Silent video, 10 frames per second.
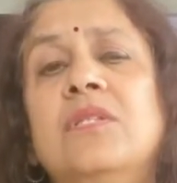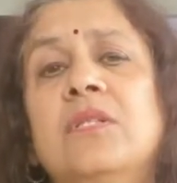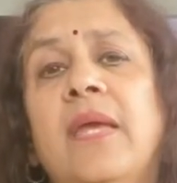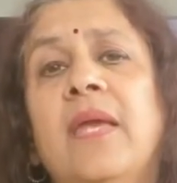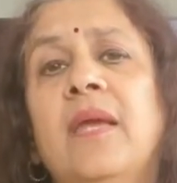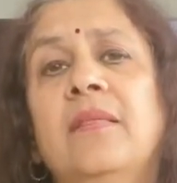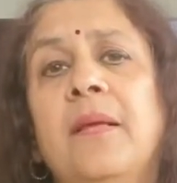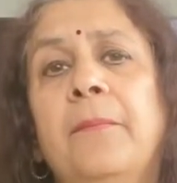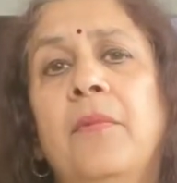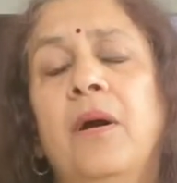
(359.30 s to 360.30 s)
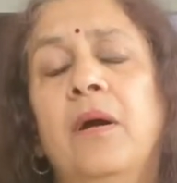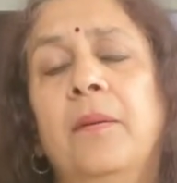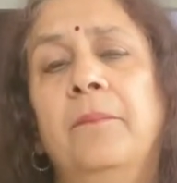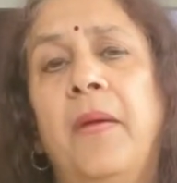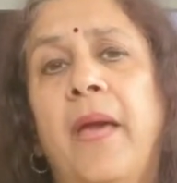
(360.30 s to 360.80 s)
taking in
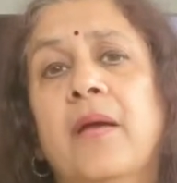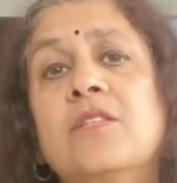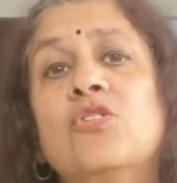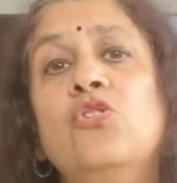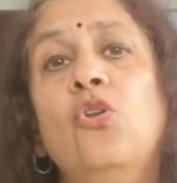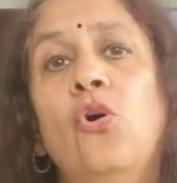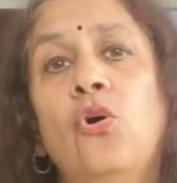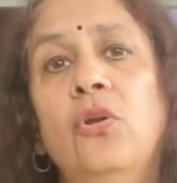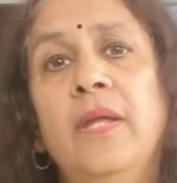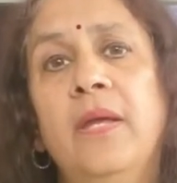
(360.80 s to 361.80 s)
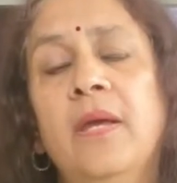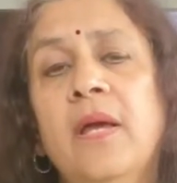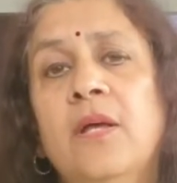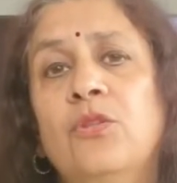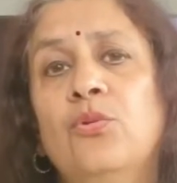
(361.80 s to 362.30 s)
the air slowly
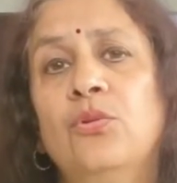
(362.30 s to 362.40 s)
through